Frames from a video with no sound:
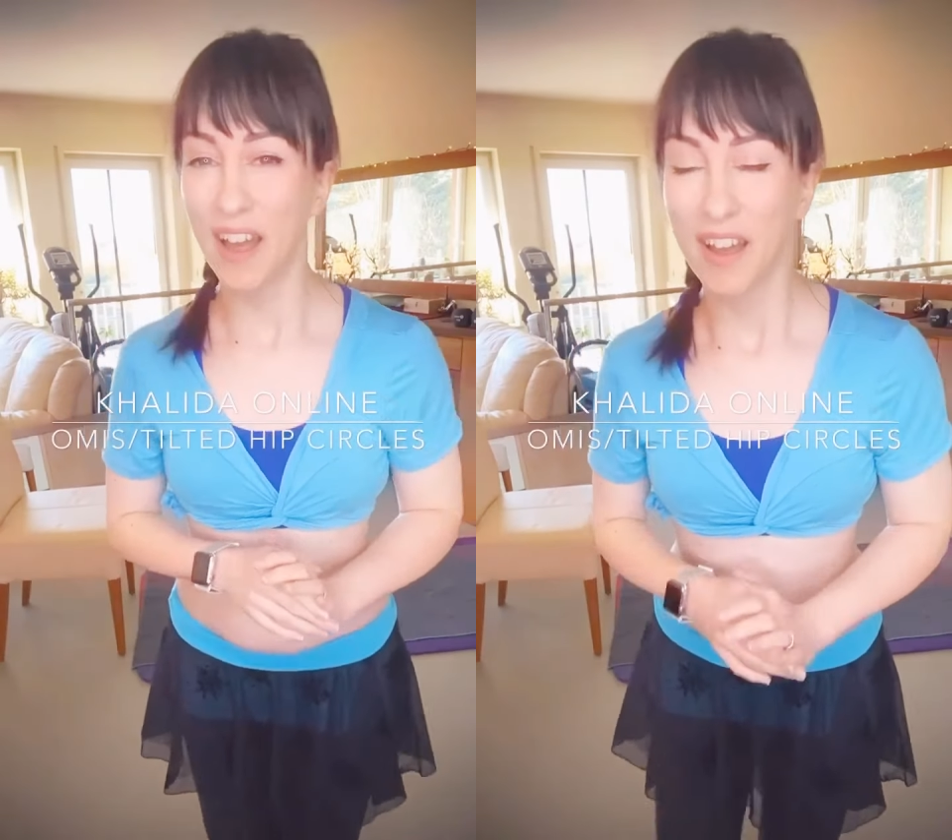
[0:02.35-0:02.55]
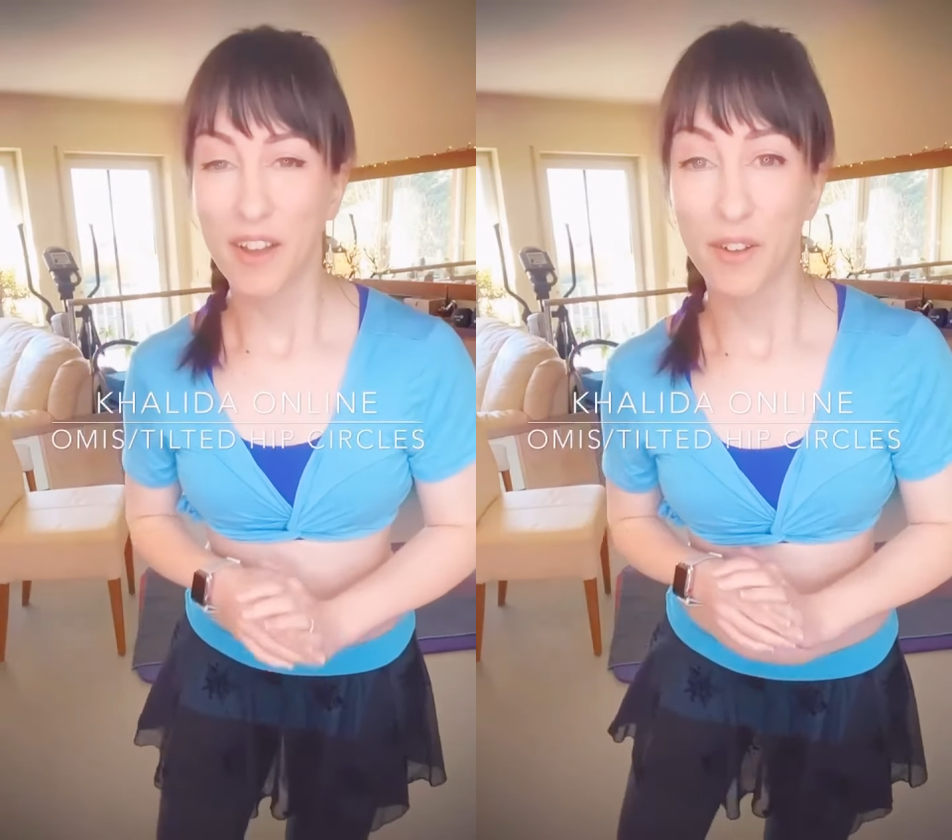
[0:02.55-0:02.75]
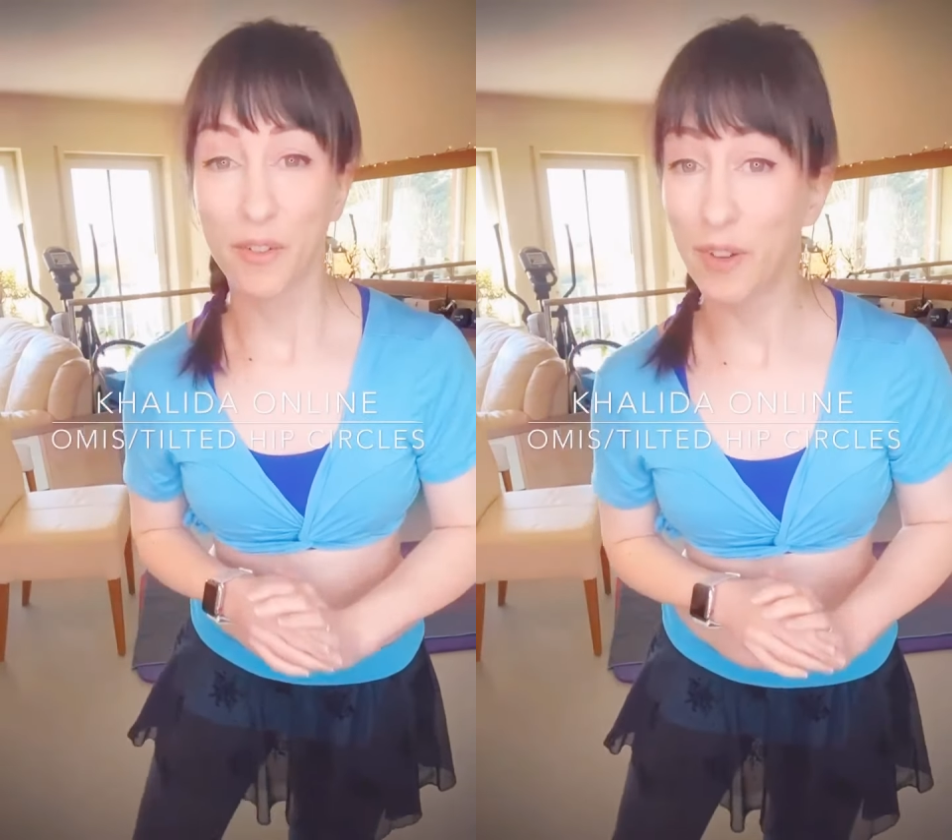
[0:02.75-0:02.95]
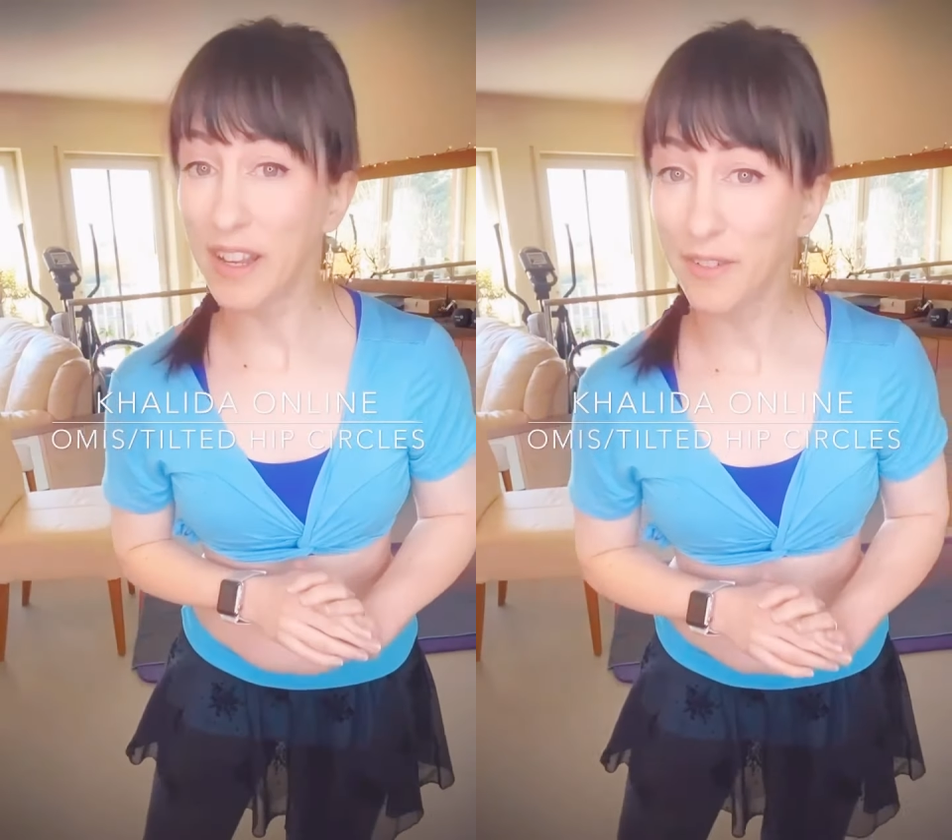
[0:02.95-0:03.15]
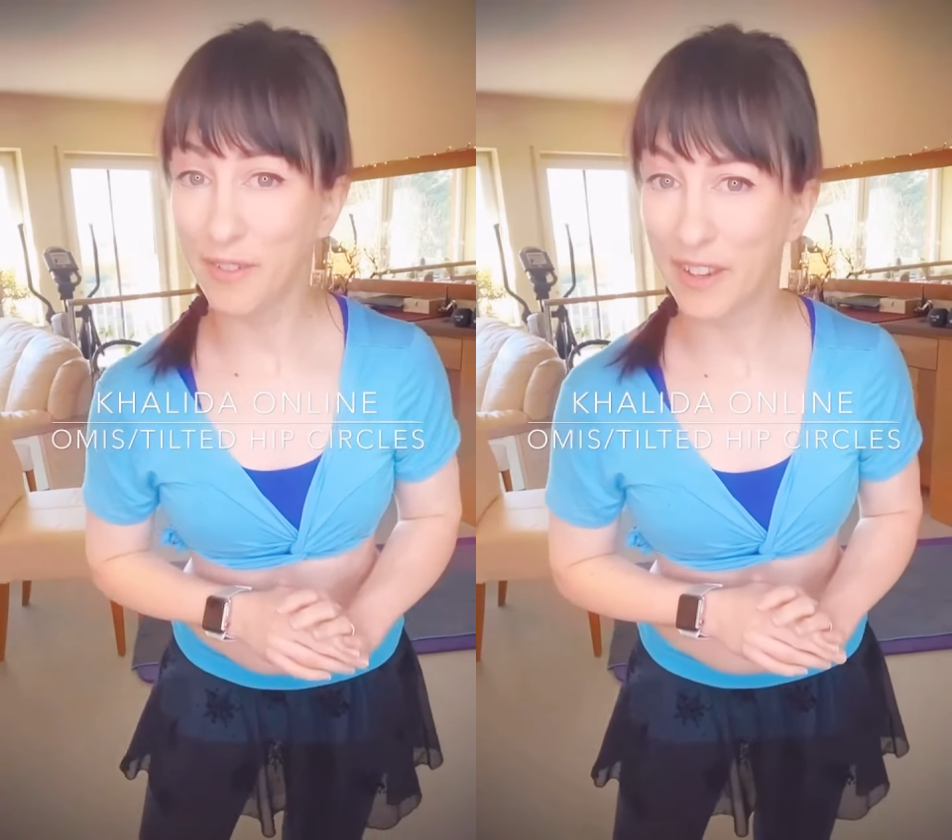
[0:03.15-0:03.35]
free
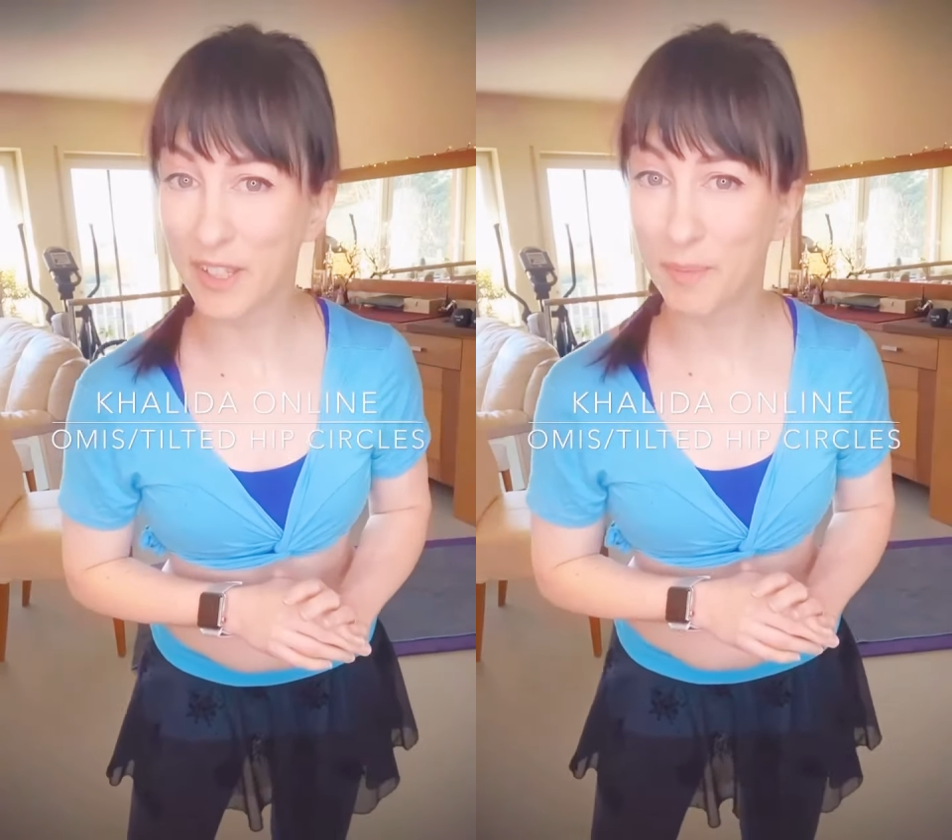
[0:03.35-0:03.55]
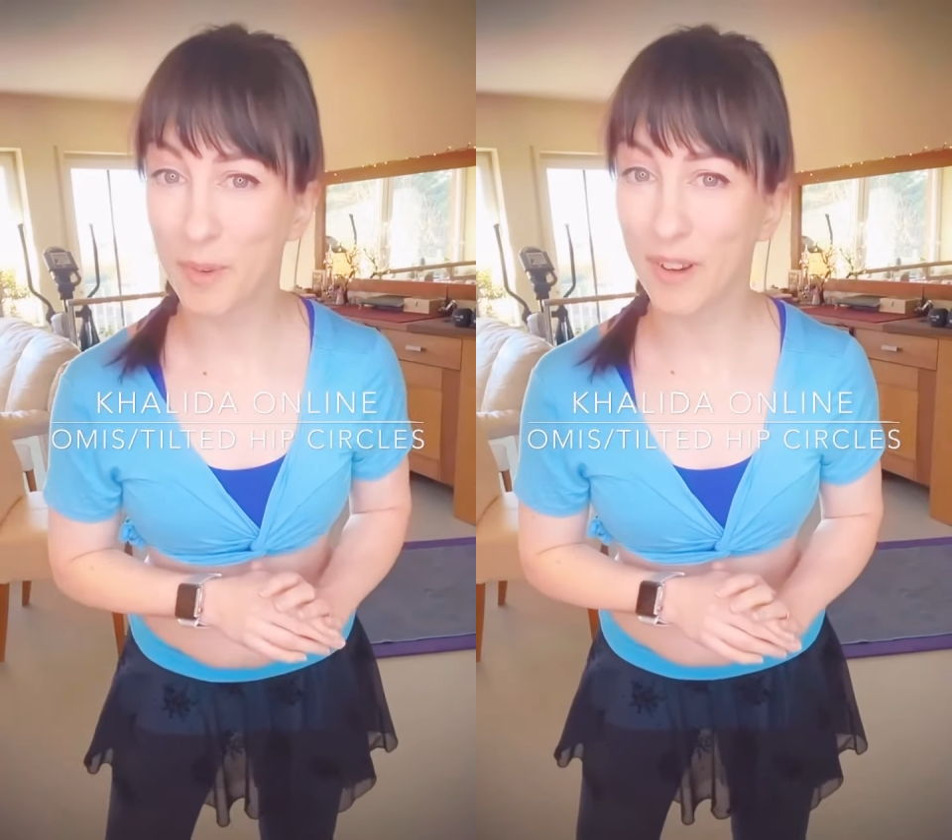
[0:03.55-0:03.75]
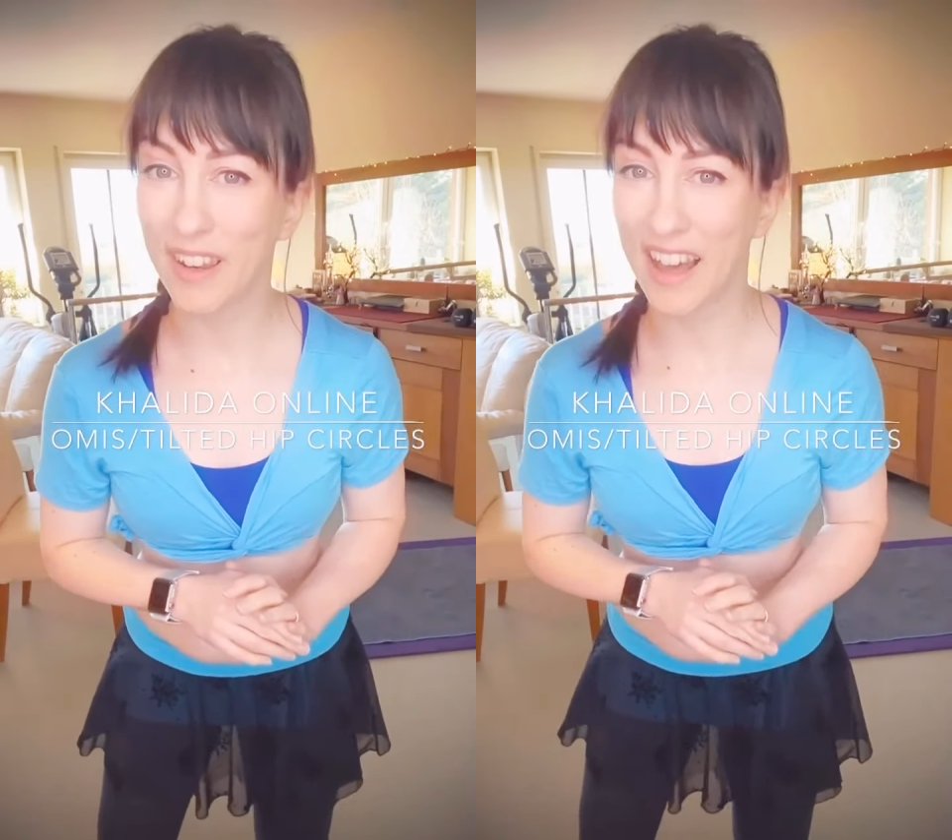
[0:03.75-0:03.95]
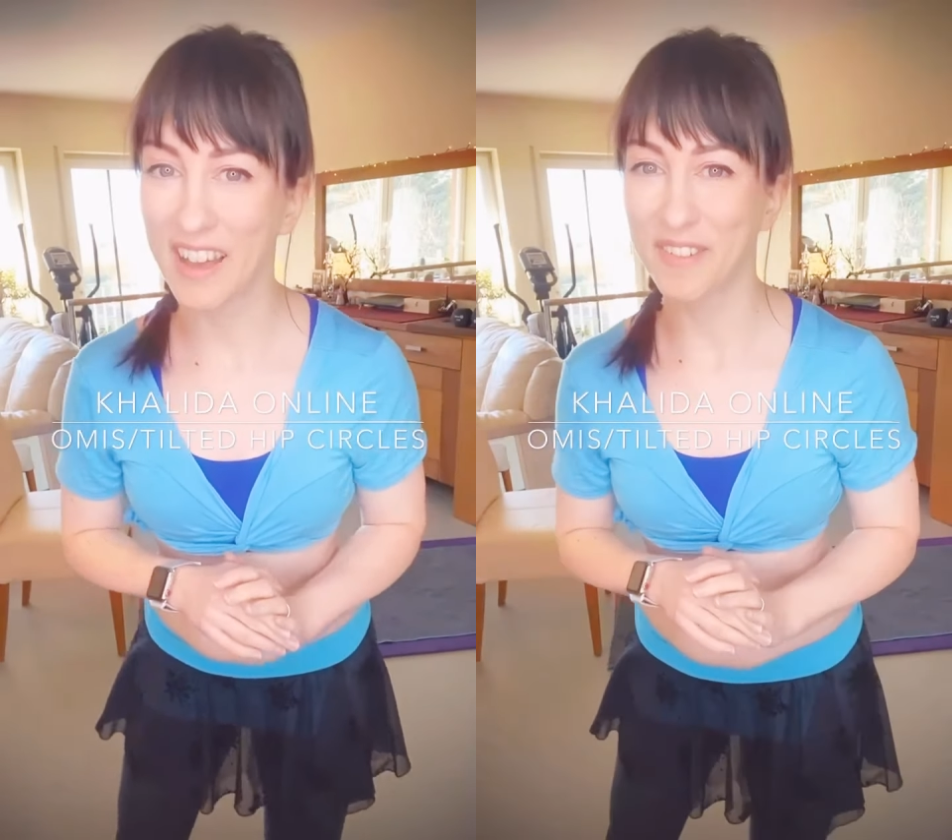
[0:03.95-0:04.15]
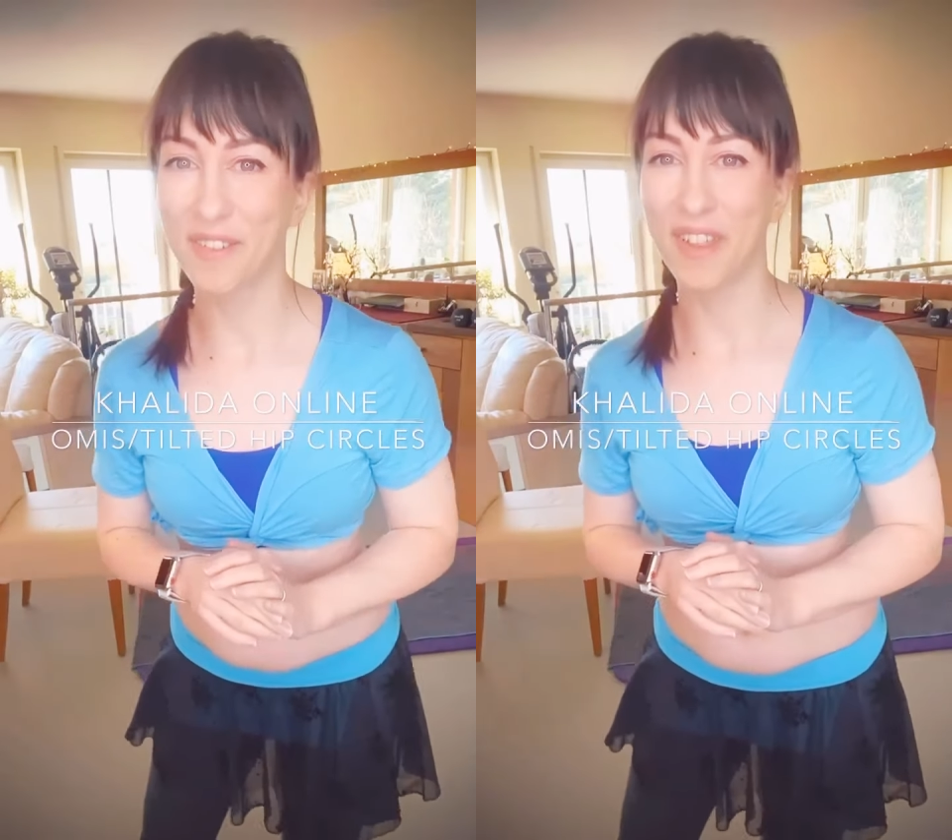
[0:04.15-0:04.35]
Facebook Live
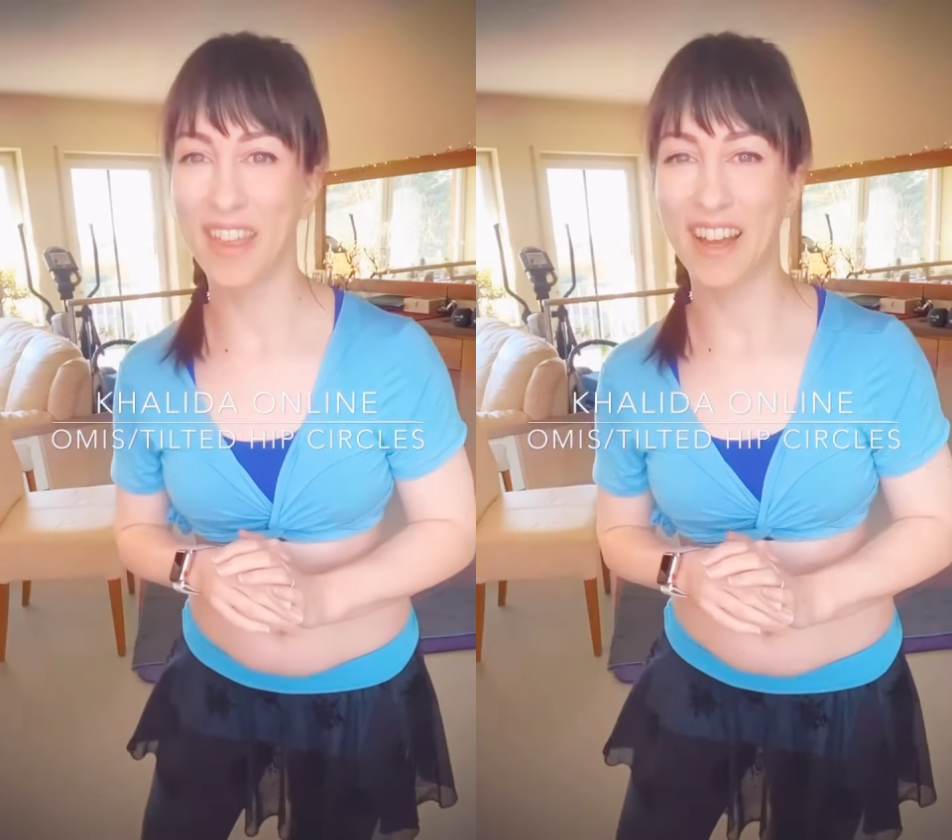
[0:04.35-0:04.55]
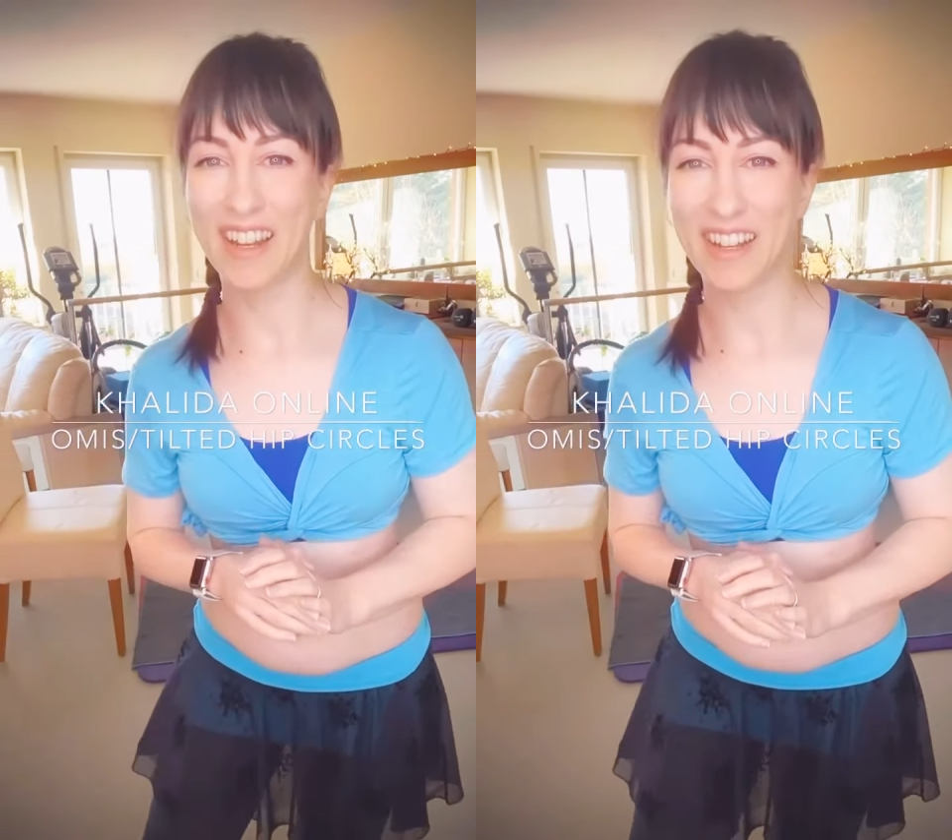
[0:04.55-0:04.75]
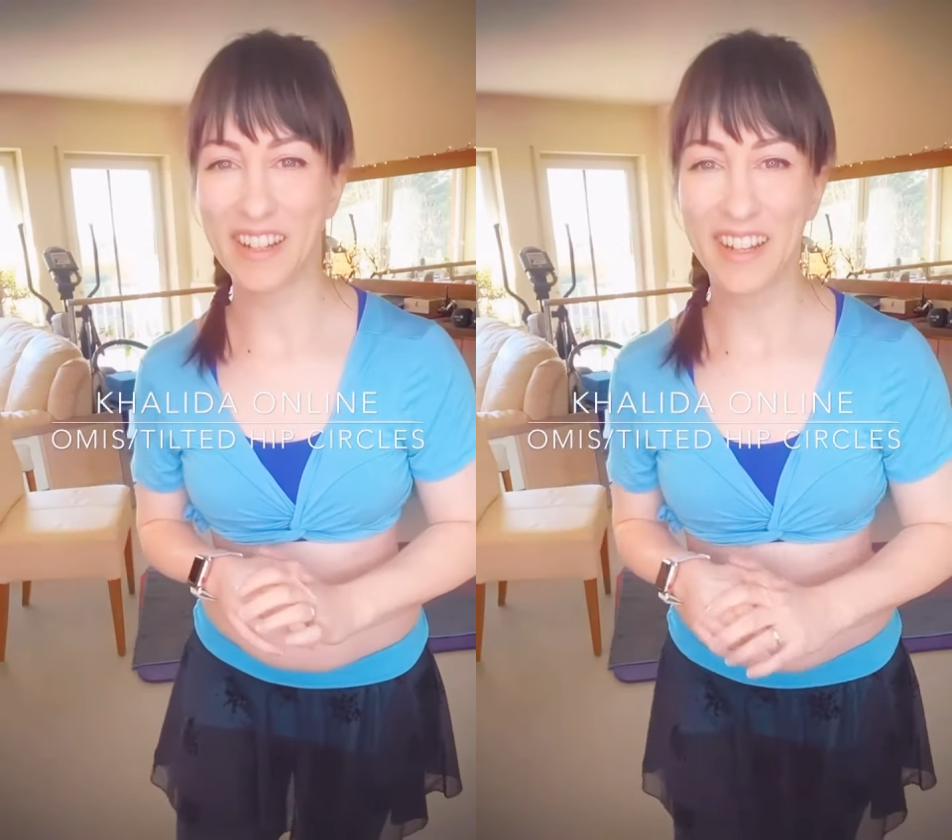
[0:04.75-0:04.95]
with Khalida.